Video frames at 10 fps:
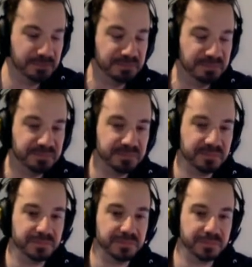
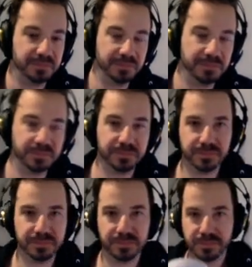
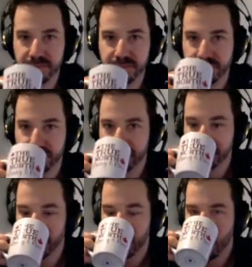
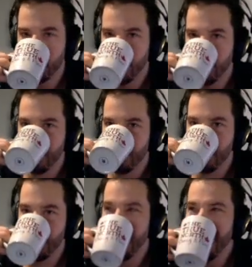(not speaking)